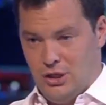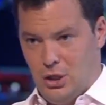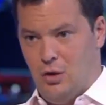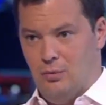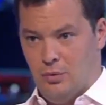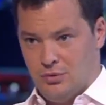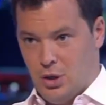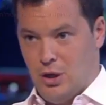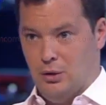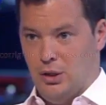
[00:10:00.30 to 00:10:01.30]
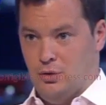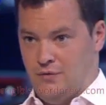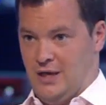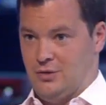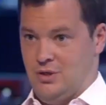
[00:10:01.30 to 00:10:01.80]
in knowing what was going on in your
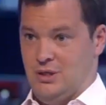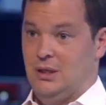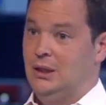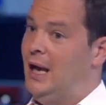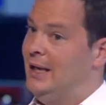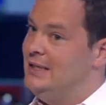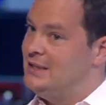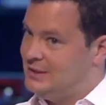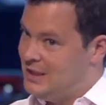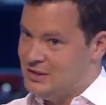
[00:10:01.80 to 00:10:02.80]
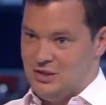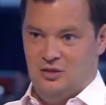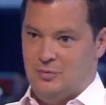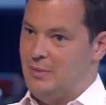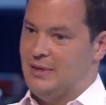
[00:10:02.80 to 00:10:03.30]
factories. And he just doesn't
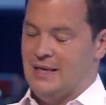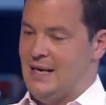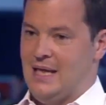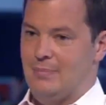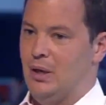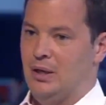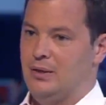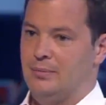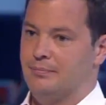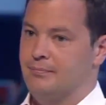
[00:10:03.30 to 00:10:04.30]
seem to be able to get out of that bind.